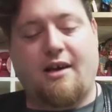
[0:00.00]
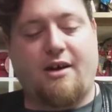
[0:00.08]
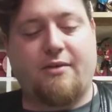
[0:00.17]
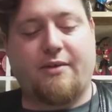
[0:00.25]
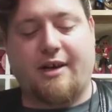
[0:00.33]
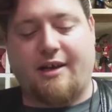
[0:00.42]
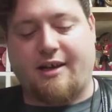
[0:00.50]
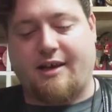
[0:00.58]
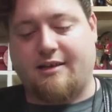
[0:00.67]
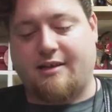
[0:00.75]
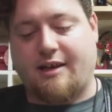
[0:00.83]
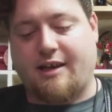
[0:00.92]
alrighty,
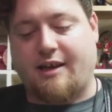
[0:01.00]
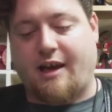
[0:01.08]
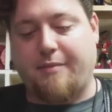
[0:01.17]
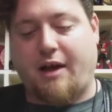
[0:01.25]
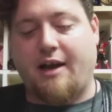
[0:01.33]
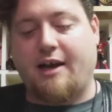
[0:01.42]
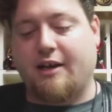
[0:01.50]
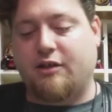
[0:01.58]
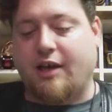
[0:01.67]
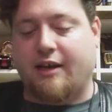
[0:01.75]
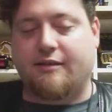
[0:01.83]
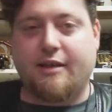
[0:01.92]
guys. Again,
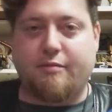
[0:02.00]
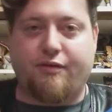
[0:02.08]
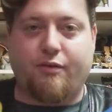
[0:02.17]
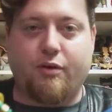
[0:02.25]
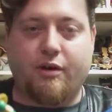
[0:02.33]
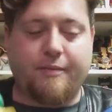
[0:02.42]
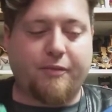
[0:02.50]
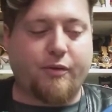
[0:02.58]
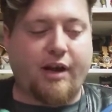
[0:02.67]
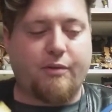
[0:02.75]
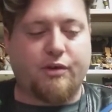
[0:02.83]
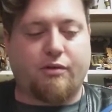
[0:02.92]
I said before
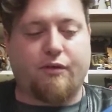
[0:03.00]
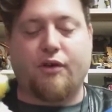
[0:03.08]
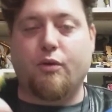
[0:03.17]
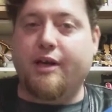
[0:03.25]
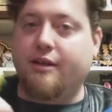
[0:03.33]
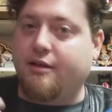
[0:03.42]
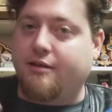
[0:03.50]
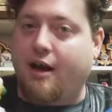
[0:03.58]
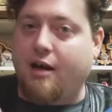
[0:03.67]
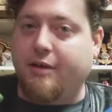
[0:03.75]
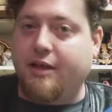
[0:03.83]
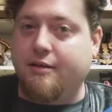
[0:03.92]
when I was reviewing the
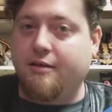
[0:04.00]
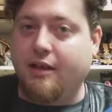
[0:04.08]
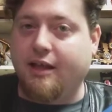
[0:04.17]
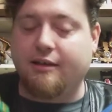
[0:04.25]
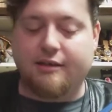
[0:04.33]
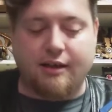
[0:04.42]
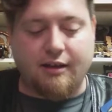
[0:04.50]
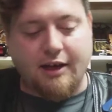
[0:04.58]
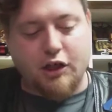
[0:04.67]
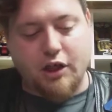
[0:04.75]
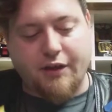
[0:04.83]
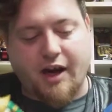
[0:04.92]
Tommy Legacy
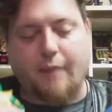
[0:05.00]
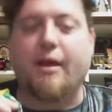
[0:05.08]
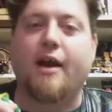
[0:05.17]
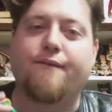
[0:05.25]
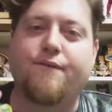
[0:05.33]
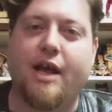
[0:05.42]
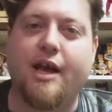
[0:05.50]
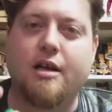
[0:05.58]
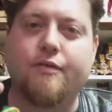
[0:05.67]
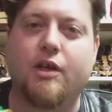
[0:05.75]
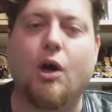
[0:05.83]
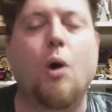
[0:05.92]
Collection that I'm not a fan
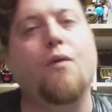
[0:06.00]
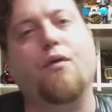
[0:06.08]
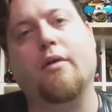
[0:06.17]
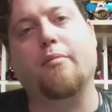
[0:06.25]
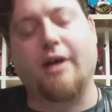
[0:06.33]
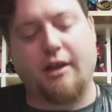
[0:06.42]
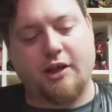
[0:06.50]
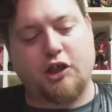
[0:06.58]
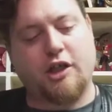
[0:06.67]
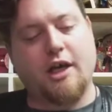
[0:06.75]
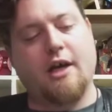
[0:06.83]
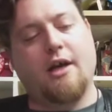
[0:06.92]
of the
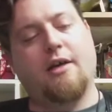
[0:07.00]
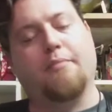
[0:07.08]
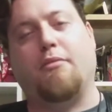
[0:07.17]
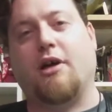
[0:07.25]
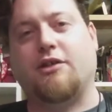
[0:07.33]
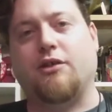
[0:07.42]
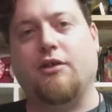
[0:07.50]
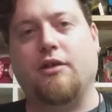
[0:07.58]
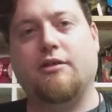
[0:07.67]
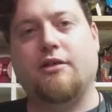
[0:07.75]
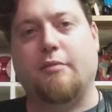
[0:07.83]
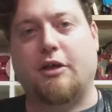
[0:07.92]
over-embellished
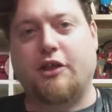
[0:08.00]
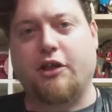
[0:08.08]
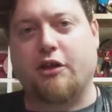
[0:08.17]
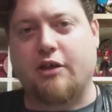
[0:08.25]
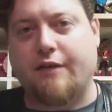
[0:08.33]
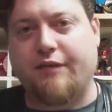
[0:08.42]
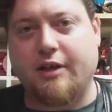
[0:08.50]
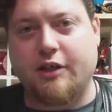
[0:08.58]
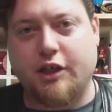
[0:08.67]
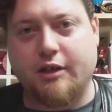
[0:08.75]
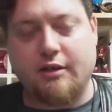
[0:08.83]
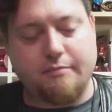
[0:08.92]
muscular
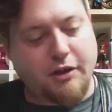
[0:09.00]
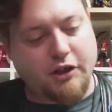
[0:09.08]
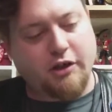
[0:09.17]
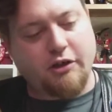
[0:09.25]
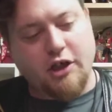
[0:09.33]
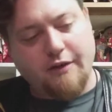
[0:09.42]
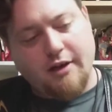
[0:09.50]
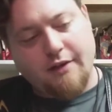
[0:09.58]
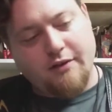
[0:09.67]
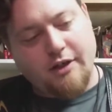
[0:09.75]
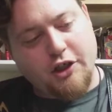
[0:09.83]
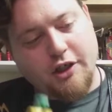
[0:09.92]

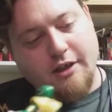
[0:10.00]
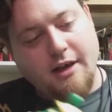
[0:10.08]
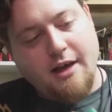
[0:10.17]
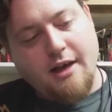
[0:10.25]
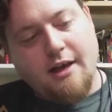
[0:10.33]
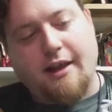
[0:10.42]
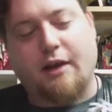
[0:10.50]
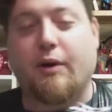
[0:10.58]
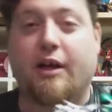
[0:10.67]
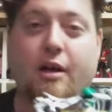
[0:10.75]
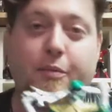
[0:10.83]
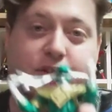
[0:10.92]
definition, like
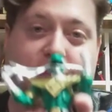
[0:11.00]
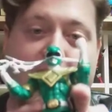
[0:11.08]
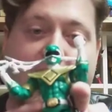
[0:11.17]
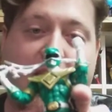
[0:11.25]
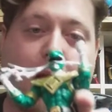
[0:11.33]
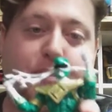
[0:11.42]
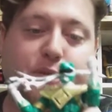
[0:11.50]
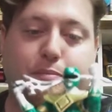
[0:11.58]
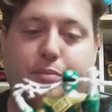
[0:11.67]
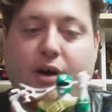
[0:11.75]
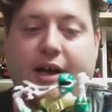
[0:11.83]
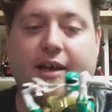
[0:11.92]
when it comes to the abs,
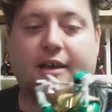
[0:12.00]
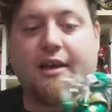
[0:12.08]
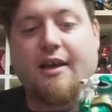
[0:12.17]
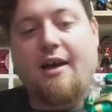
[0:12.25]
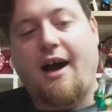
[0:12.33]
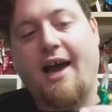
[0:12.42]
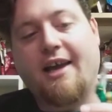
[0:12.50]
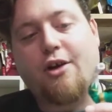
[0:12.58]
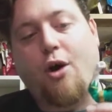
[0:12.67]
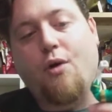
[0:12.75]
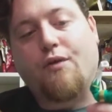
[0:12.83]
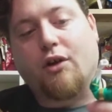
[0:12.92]
but I
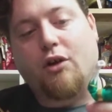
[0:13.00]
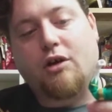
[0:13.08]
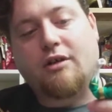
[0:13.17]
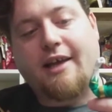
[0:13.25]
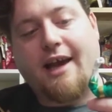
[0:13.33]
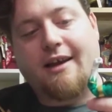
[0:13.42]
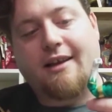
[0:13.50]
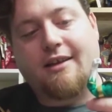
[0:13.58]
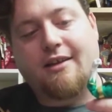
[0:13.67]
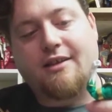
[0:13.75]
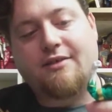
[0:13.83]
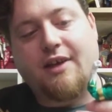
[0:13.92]
can overlook that
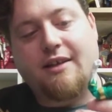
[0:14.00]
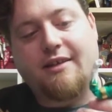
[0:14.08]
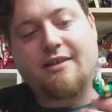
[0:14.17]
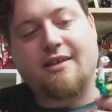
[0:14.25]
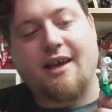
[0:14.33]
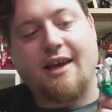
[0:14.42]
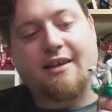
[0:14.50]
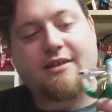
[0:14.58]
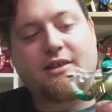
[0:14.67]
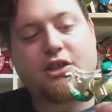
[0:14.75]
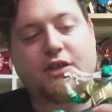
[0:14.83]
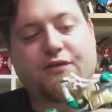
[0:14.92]
in this
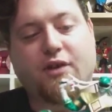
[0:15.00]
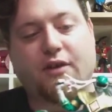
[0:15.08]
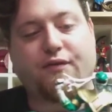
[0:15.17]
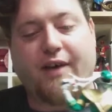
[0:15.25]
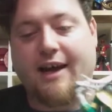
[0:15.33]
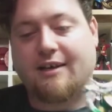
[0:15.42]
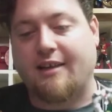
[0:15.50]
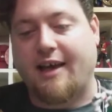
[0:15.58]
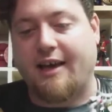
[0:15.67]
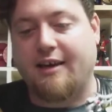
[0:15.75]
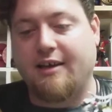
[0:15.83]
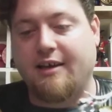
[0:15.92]
case just for the fact
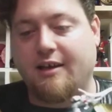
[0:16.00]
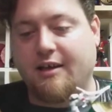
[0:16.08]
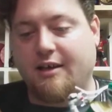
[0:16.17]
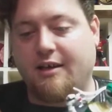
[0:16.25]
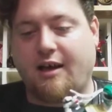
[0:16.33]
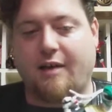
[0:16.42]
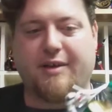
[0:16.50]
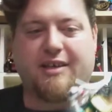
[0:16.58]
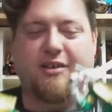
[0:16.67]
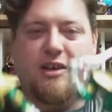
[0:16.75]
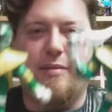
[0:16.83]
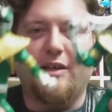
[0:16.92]
that, I
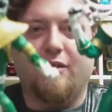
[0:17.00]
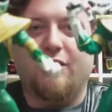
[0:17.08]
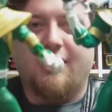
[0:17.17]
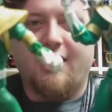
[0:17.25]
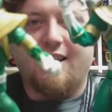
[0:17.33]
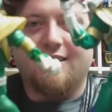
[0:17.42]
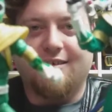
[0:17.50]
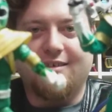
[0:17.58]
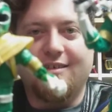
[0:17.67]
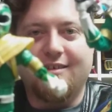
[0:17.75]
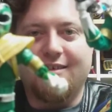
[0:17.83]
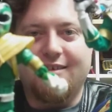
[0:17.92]
mean, look, guys.